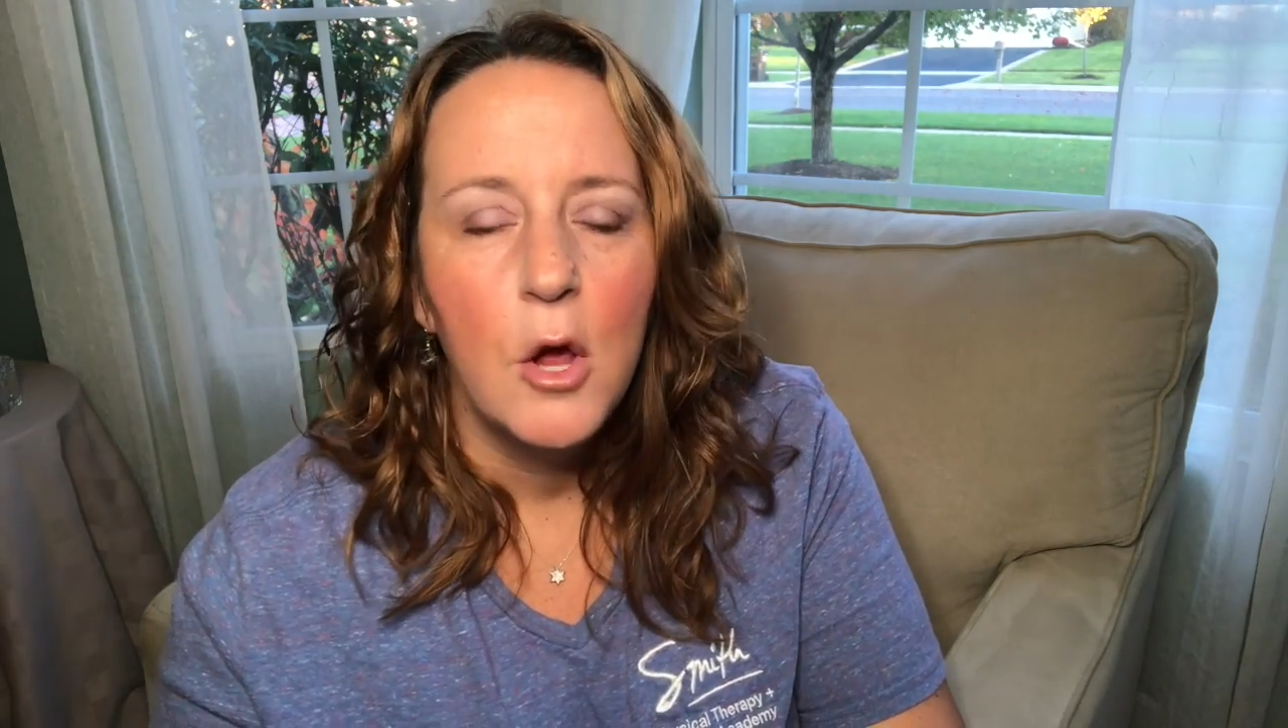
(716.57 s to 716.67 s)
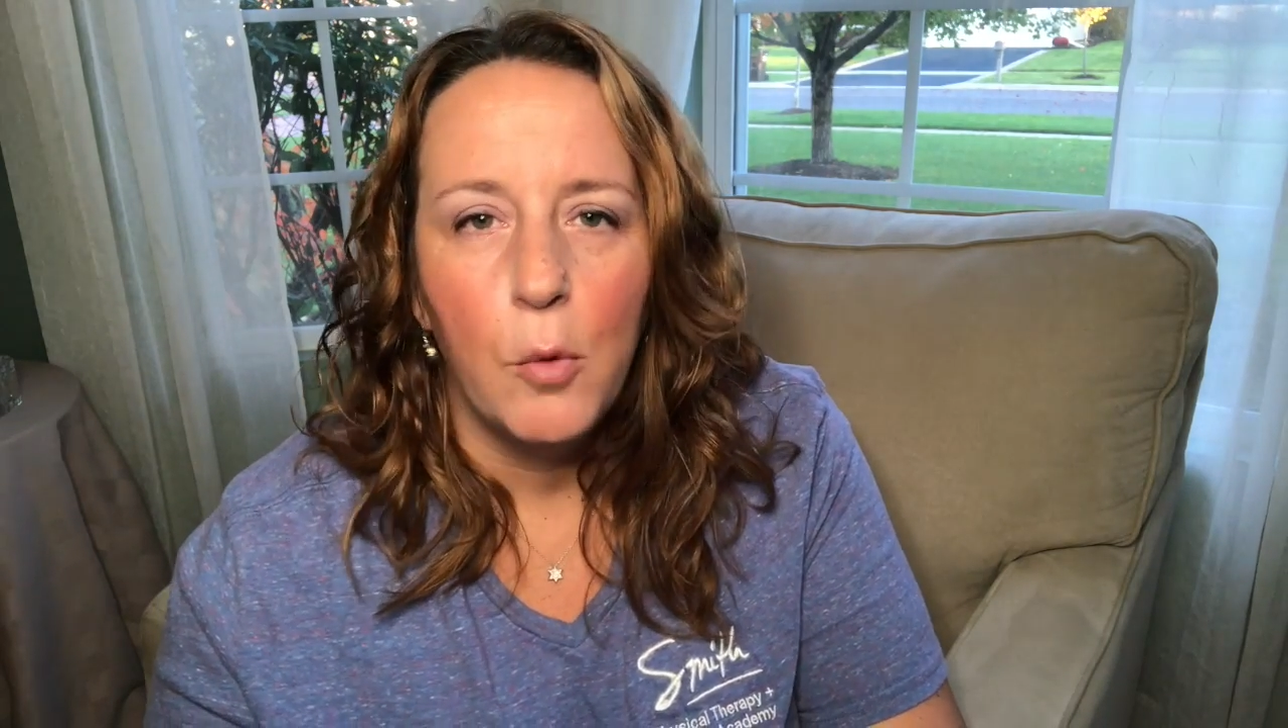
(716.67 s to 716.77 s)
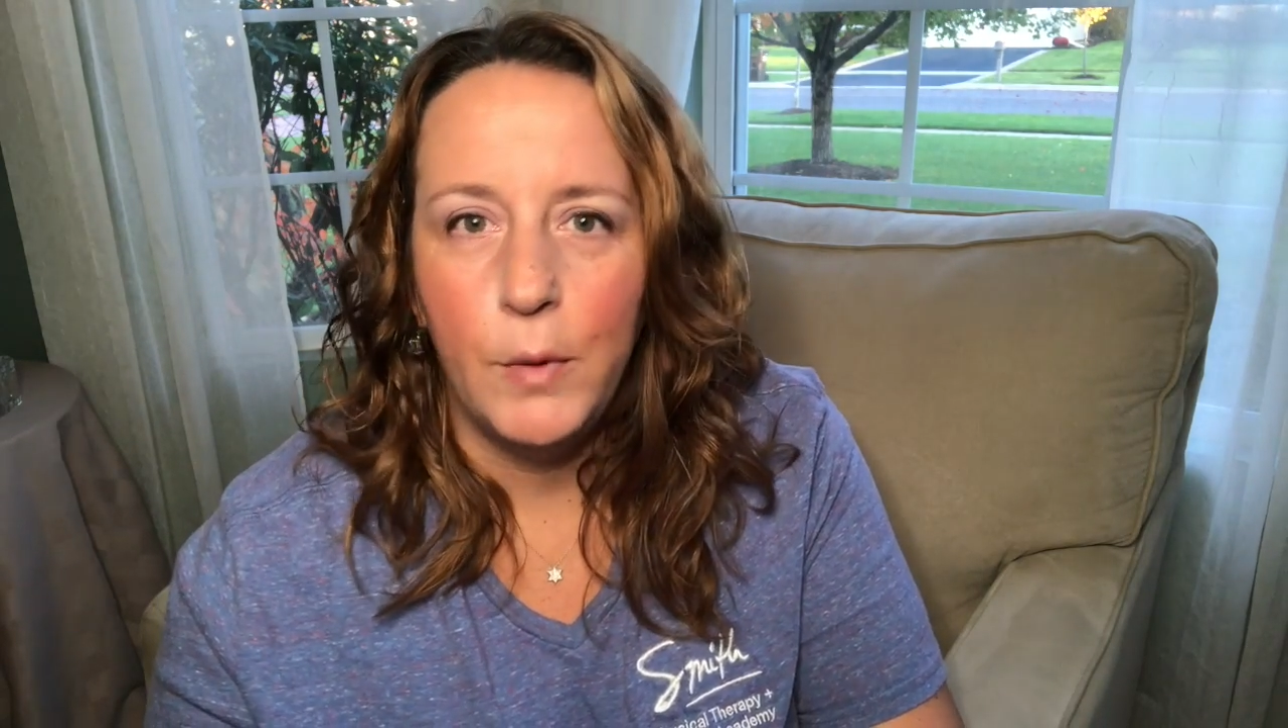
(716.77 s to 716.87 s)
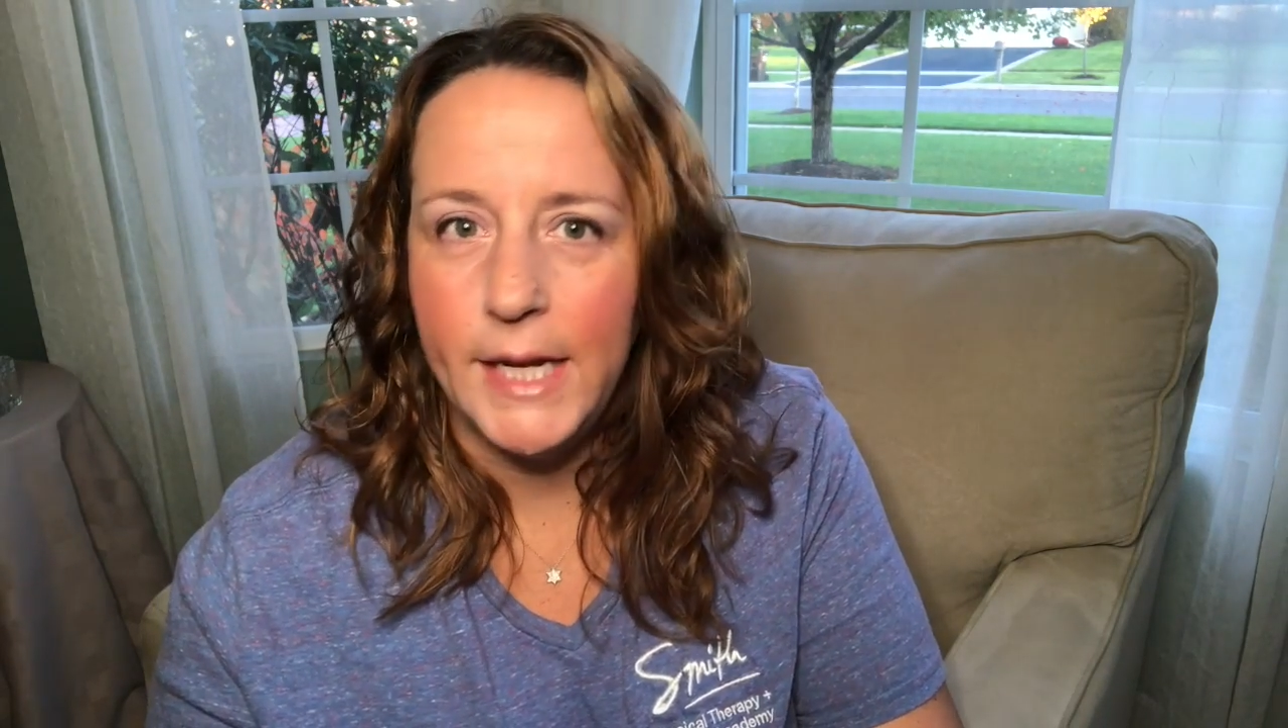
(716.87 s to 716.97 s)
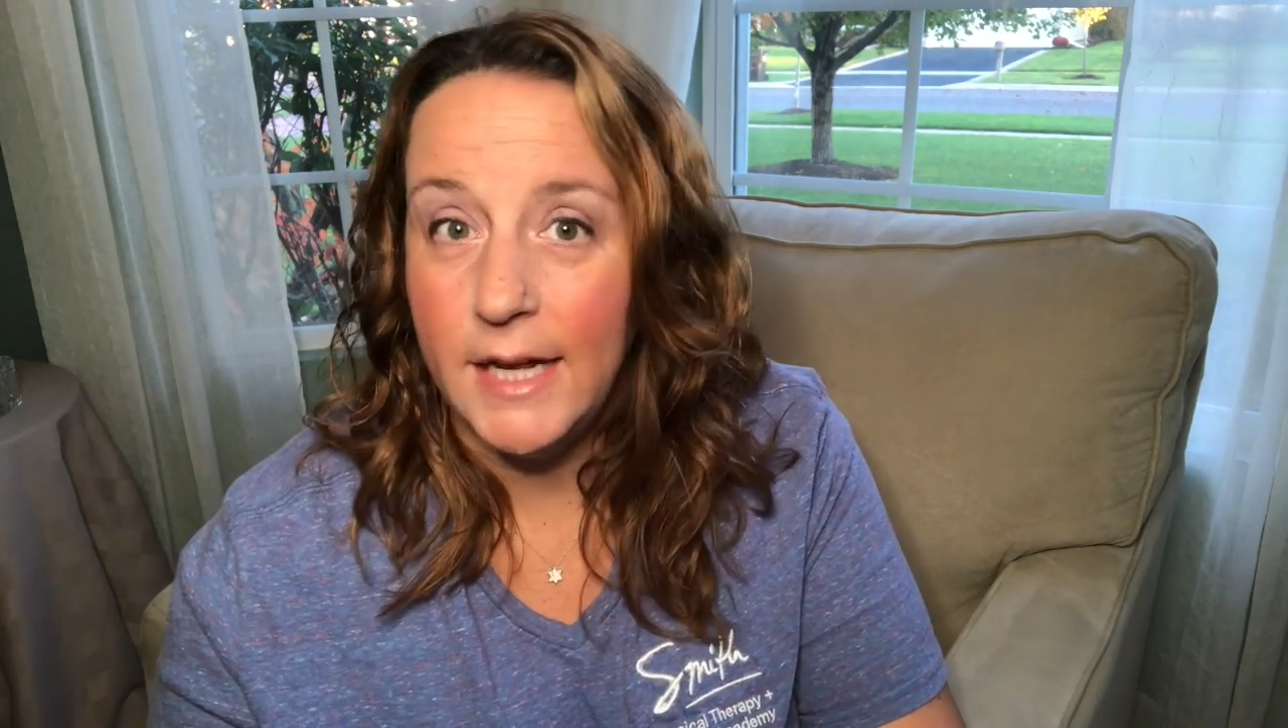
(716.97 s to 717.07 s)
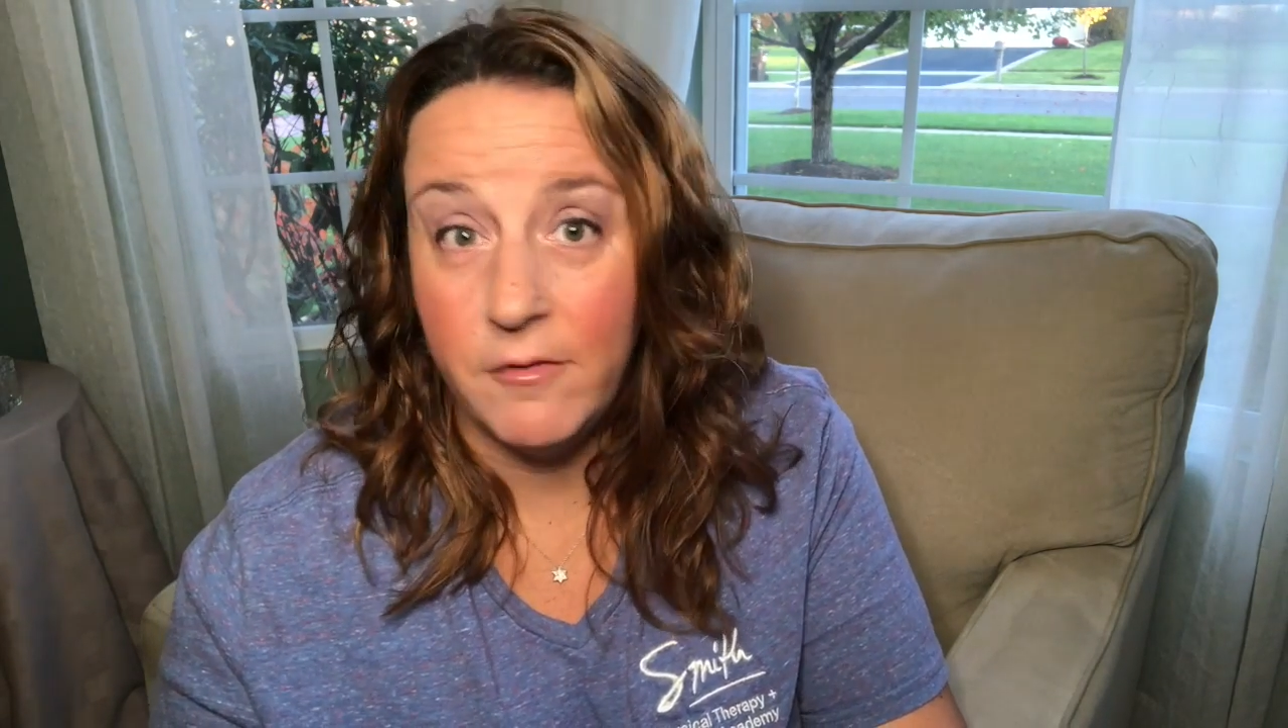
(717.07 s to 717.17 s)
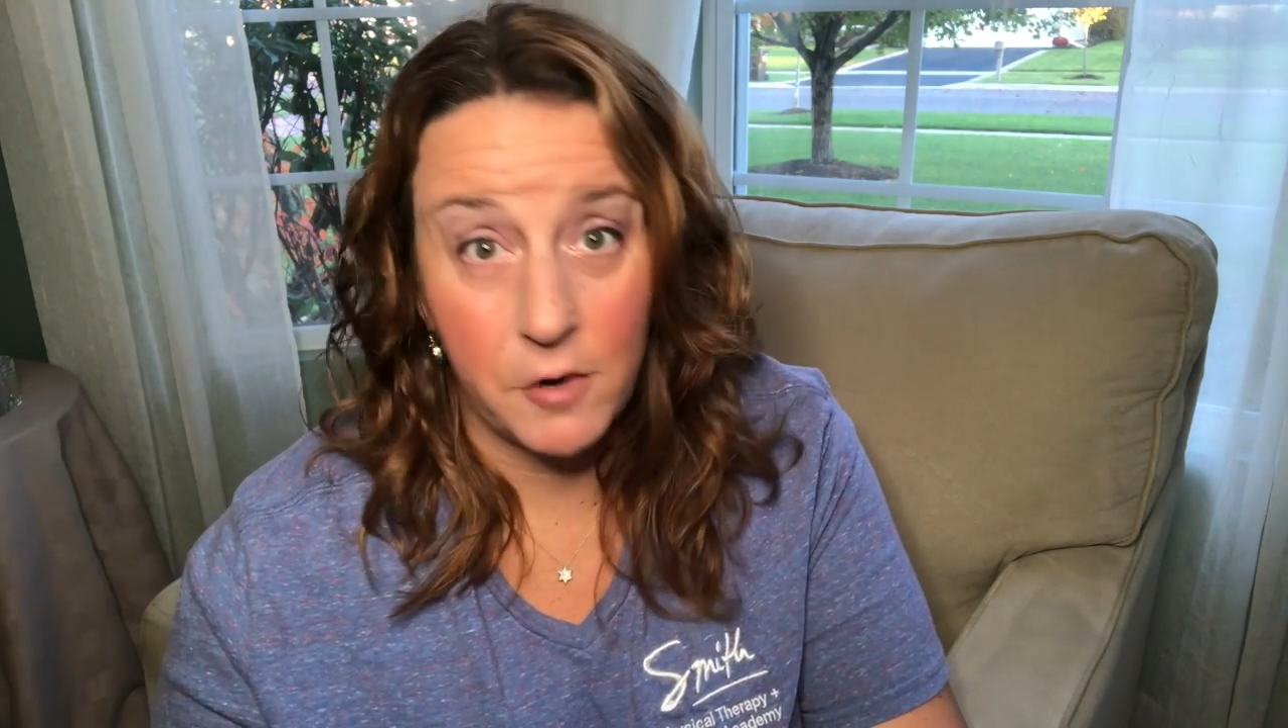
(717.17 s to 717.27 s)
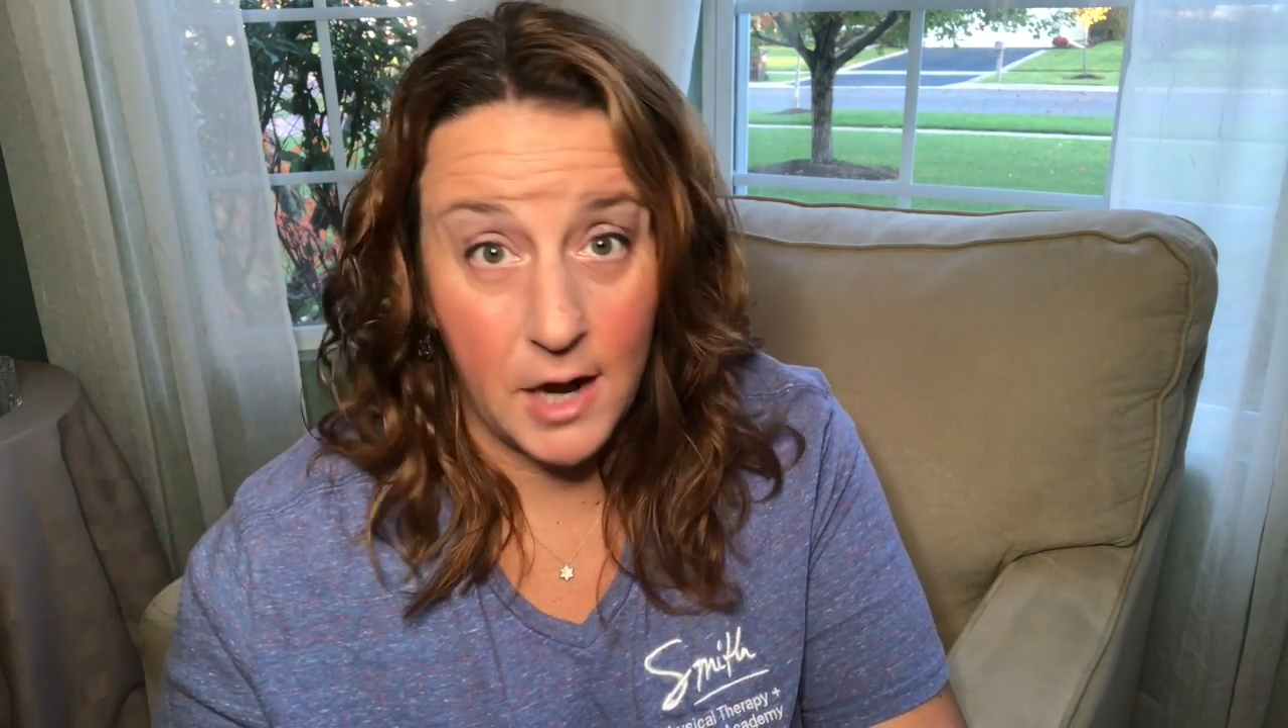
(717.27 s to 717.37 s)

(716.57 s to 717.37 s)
We never